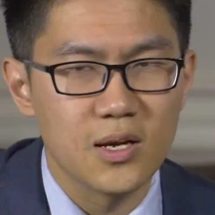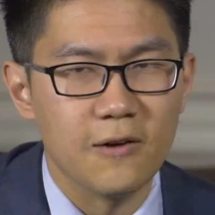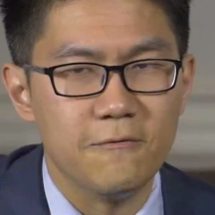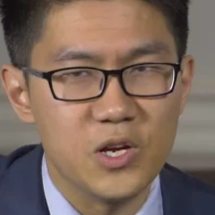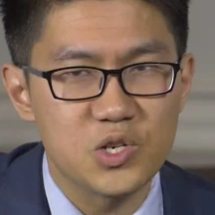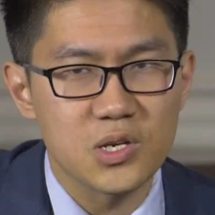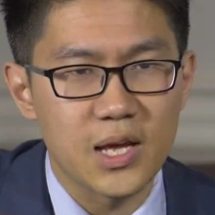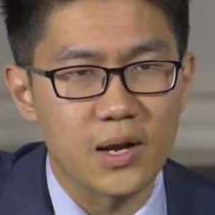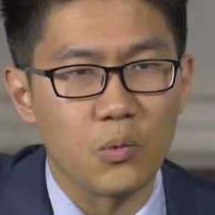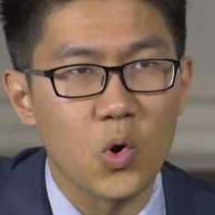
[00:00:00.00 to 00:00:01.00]
a
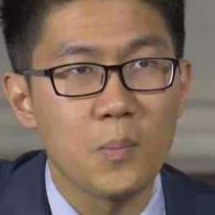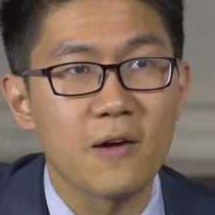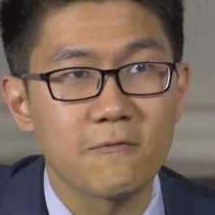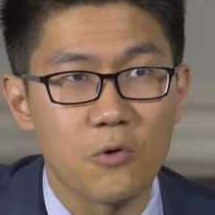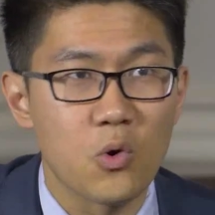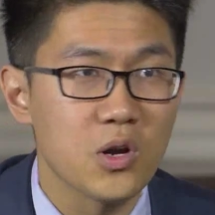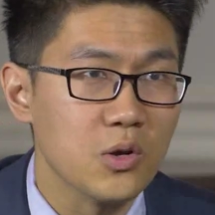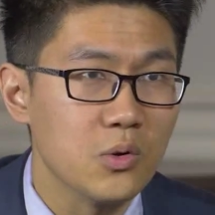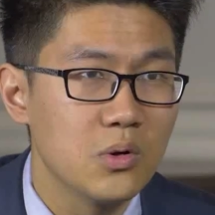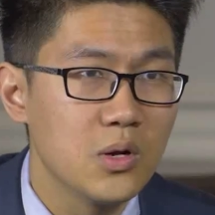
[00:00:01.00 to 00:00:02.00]
vision and a roadmap for
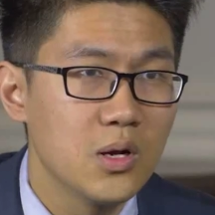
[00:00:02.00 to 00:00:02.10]
you.